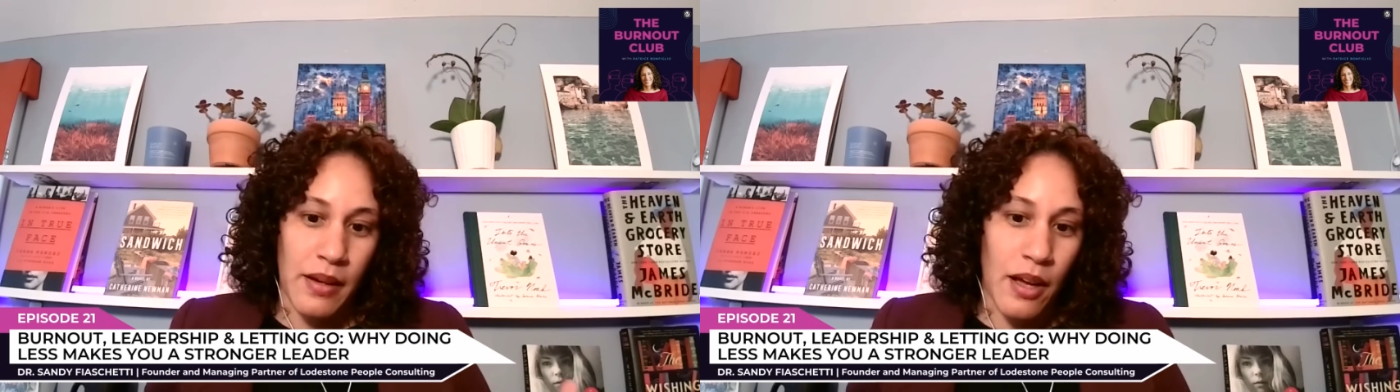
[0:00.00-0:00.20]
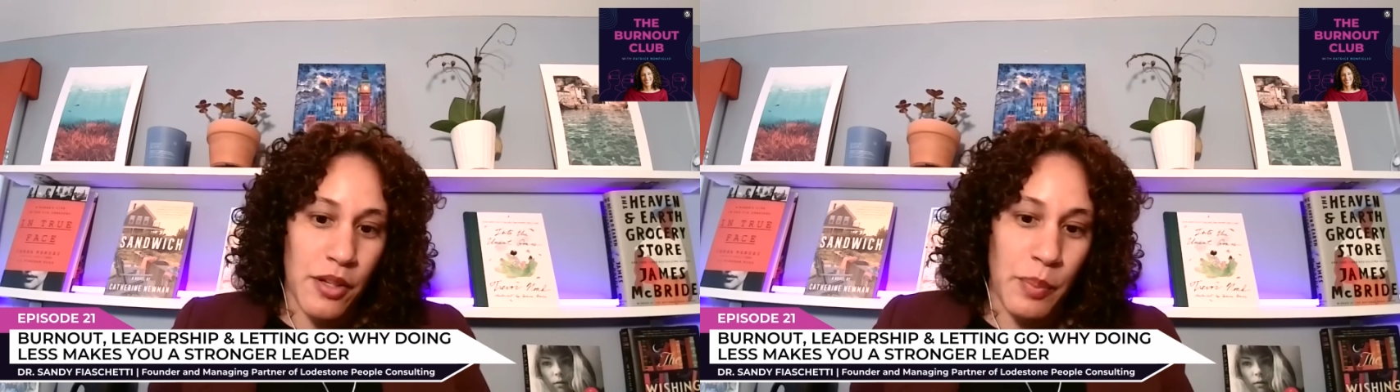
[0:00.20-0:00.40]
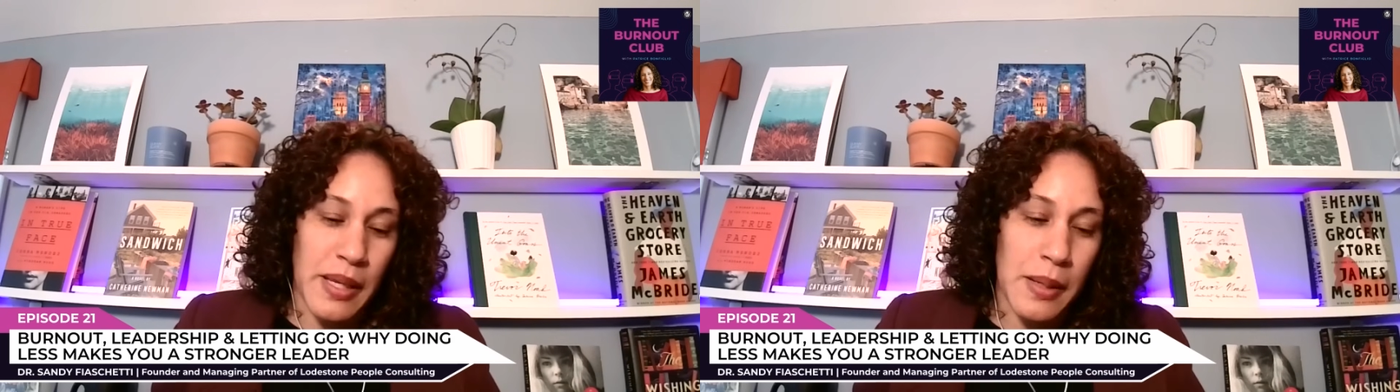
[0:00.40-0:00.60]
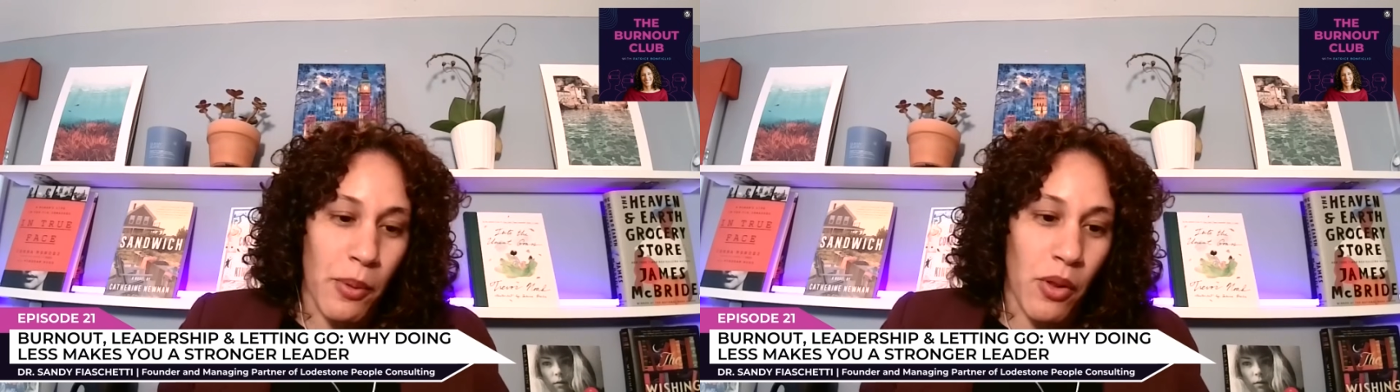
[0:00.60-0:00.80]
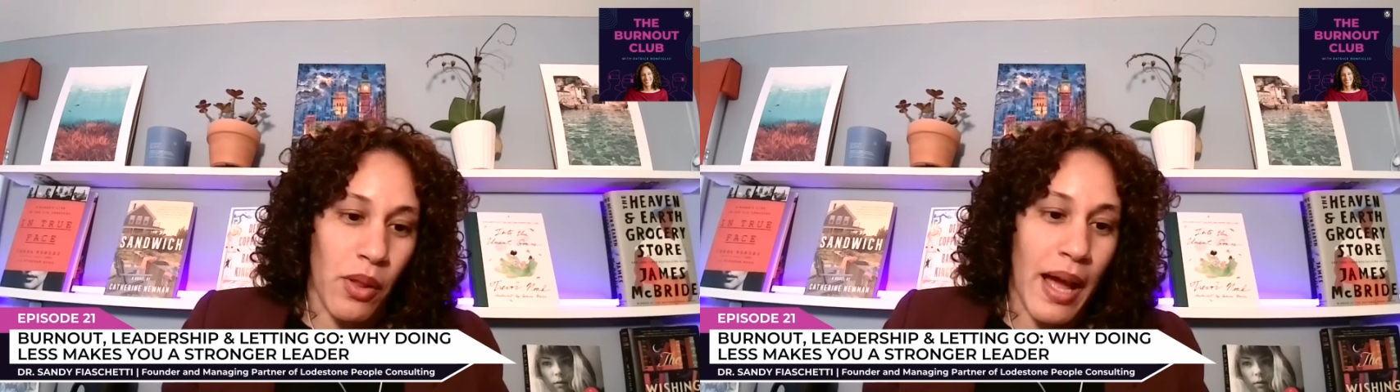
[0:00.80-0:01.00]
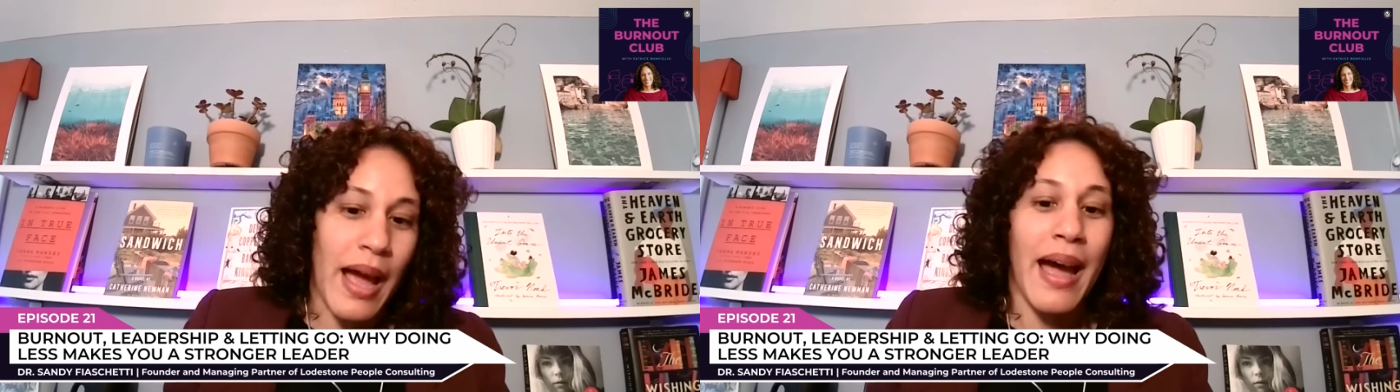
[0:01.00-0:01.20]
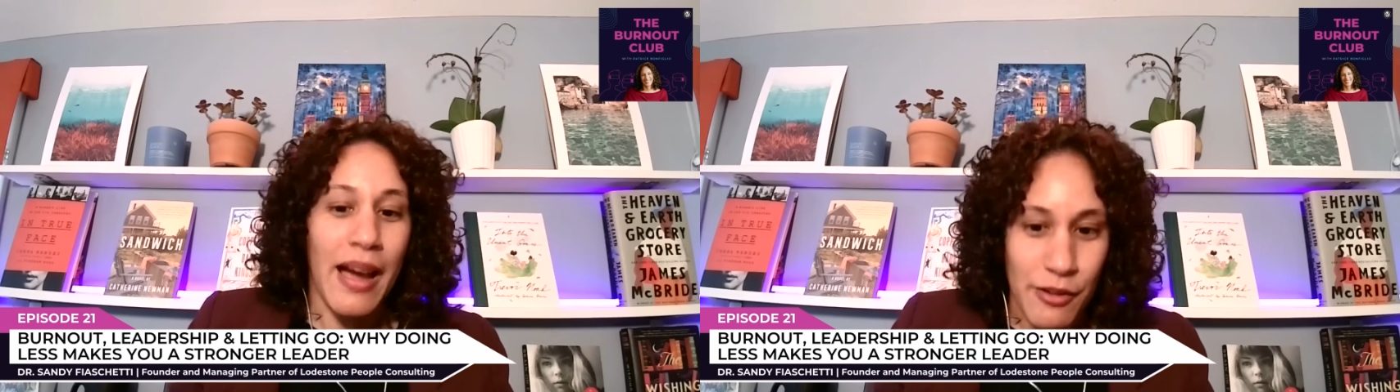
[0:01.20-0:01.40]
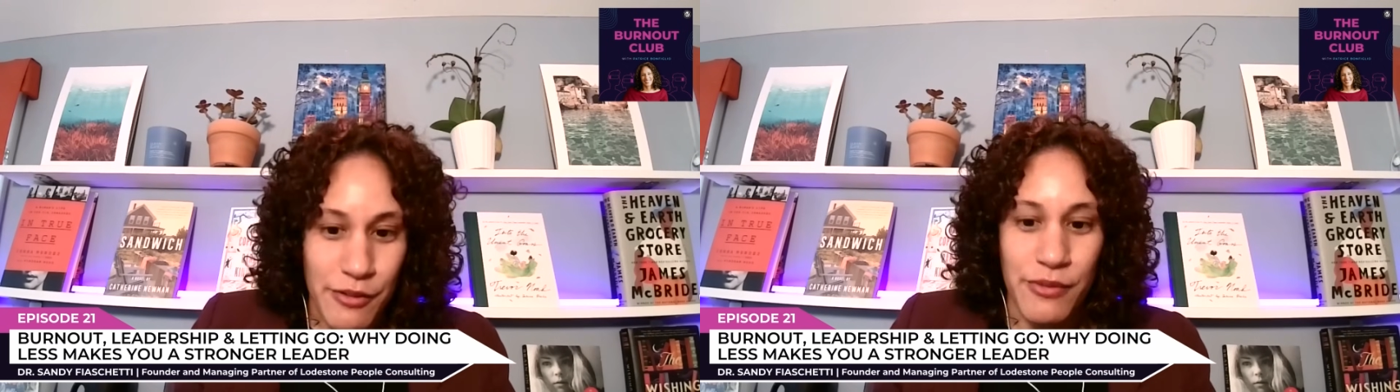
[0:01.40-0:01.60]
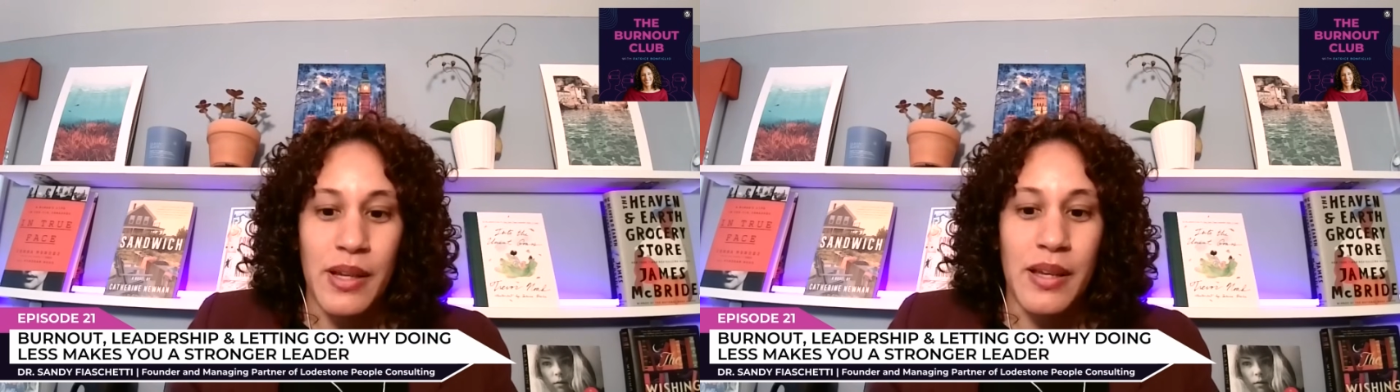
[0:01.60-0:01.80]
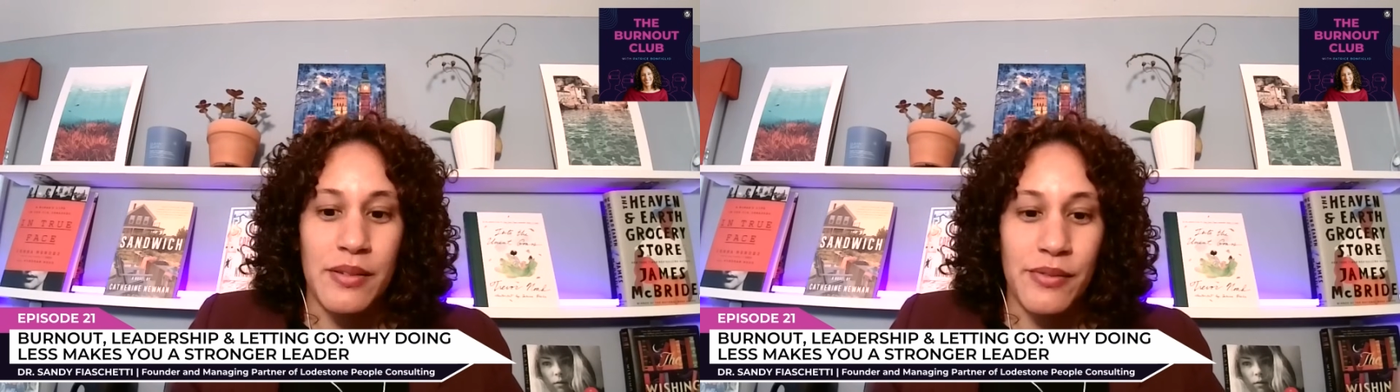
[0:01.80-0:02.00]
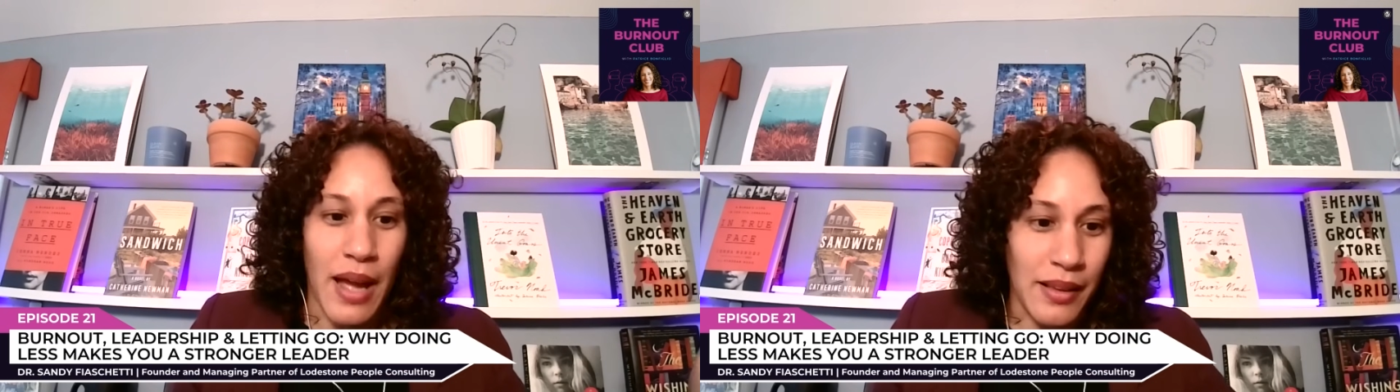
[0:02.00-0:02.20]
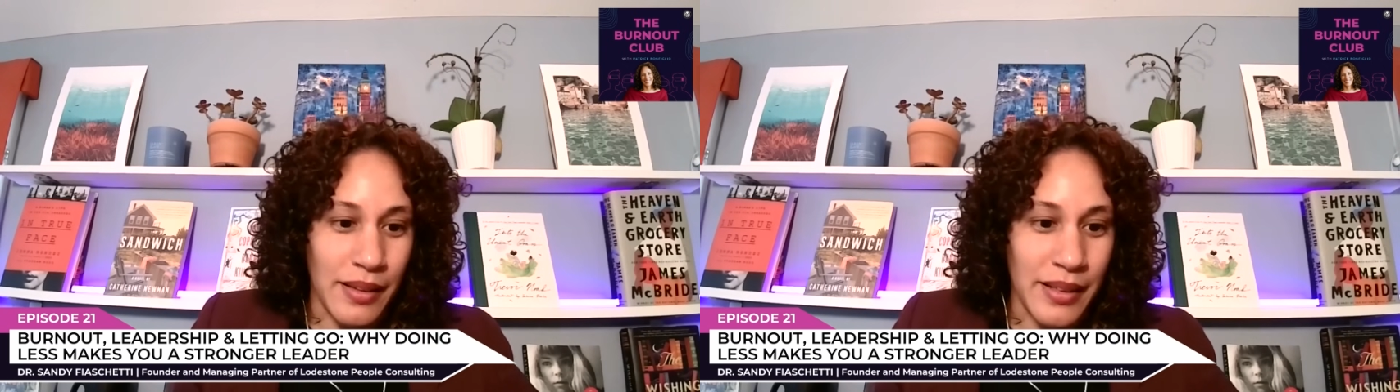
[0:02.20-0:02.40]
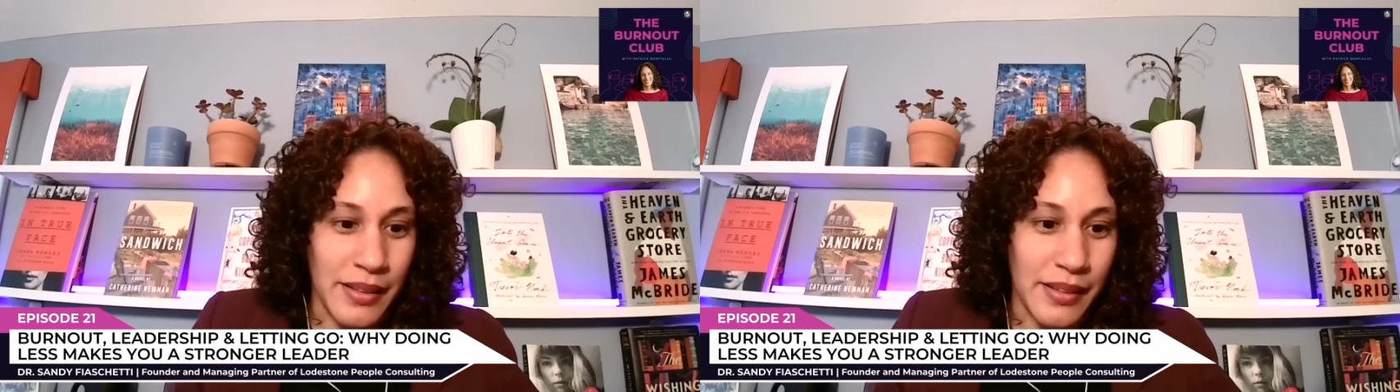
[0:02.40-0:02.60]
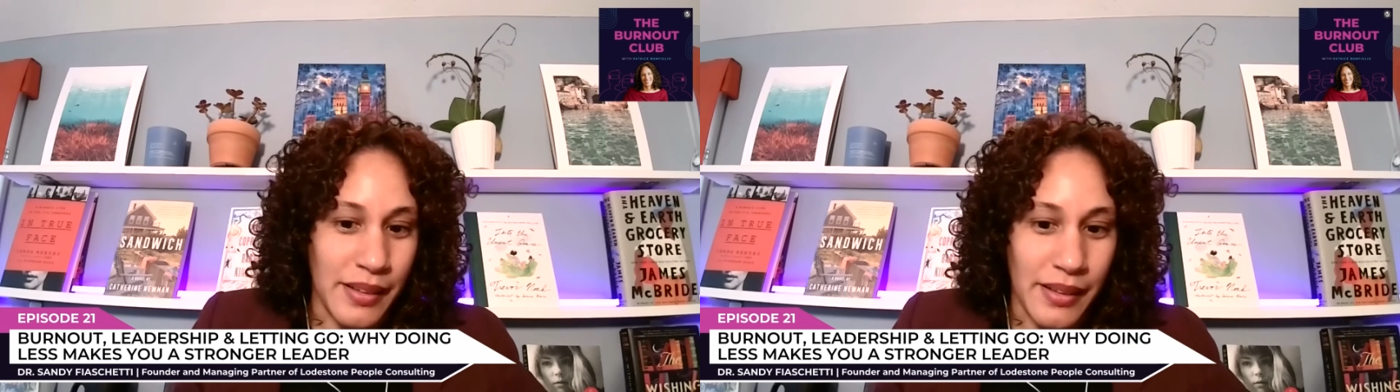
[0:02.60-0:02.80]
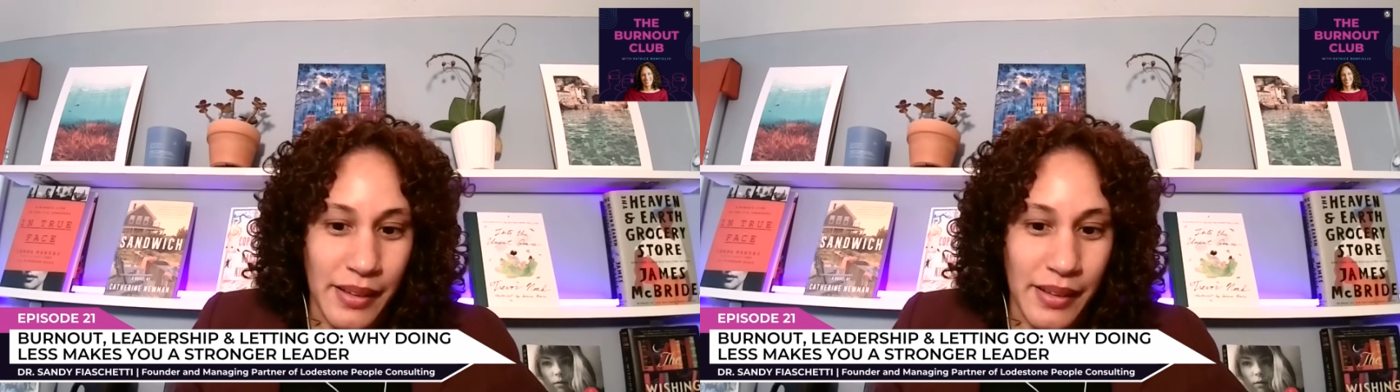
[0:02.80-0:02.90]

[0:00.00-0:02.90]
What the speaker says: other people have valid